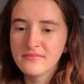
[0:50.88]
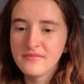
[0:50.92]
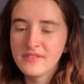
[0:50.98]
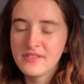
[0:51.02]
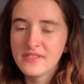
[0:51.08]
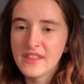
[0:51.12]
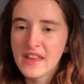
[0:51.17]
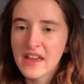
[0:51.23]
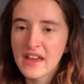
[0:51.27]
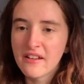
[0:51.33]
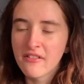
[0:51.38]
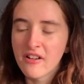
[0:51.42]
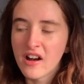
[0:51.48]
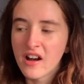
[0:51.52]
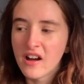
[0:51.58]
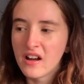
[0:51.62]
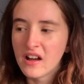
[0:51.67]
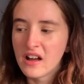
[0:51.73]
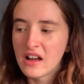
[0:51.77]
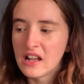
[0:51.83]
There
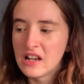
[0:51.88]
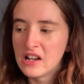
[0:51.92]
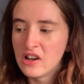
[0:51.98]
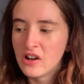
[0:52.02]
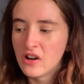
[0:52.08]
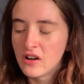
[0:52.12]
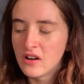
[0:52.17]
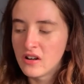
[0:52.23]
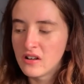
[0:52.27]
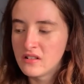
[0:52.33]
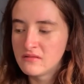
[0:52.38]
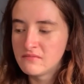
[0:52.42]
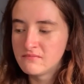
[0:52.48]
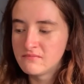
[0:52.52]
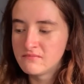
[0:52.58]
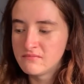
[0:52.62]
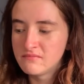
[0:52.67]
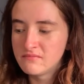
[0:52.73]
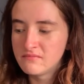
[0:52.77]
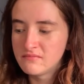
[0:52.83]
are a lot
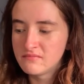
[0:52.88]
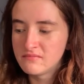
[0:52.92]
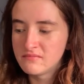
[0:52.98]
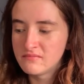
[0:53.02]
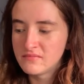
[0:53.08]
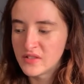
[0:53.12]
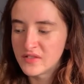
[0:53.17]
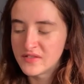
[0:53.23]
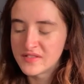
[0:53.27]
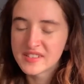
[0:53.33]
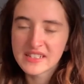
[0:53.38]
of